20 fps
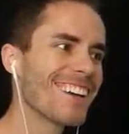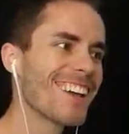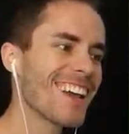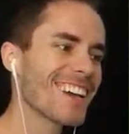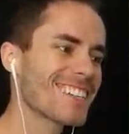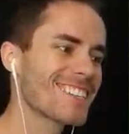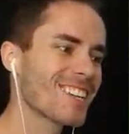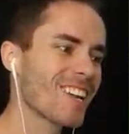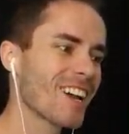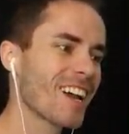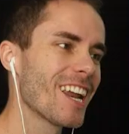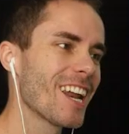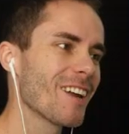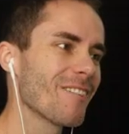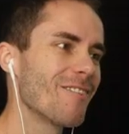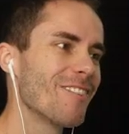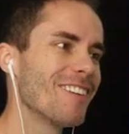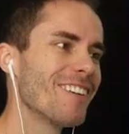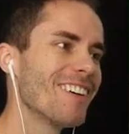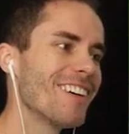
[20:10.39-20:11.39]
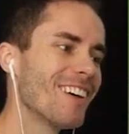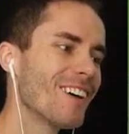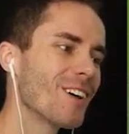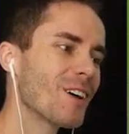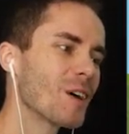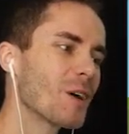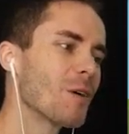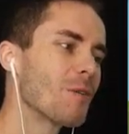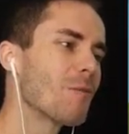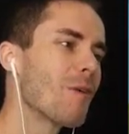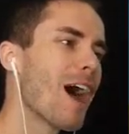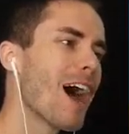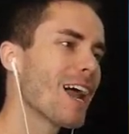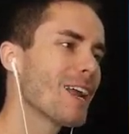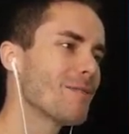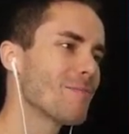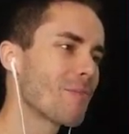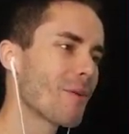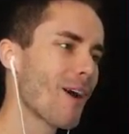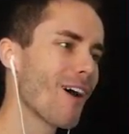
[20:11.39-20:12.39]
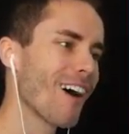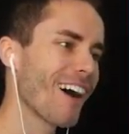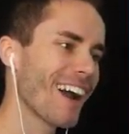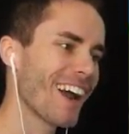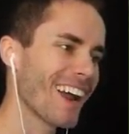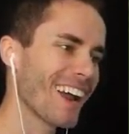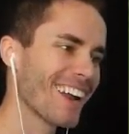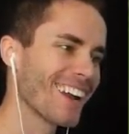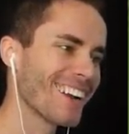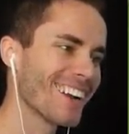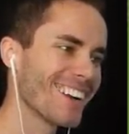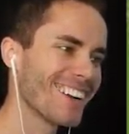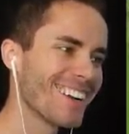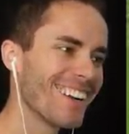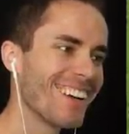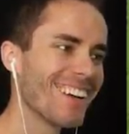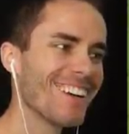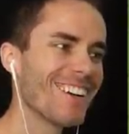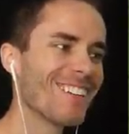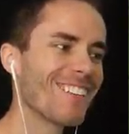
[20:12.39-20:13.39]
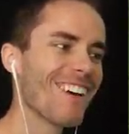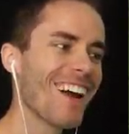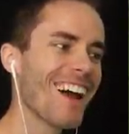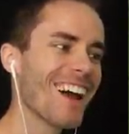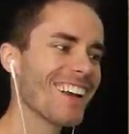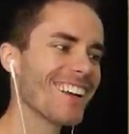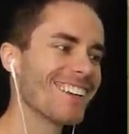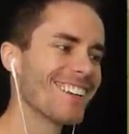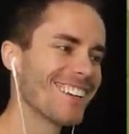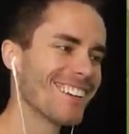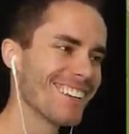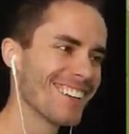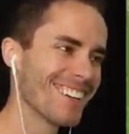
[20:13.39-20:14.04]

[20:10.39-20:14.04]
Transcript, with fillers: Yes, look at him. Run, Brian, run.